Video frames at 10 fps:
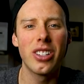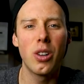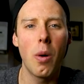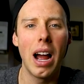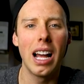a
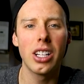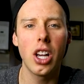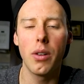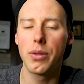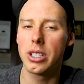little while
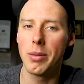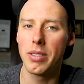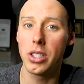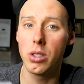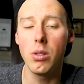ago for some
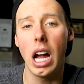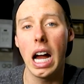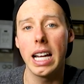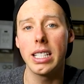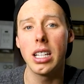of you
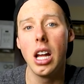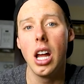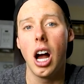guys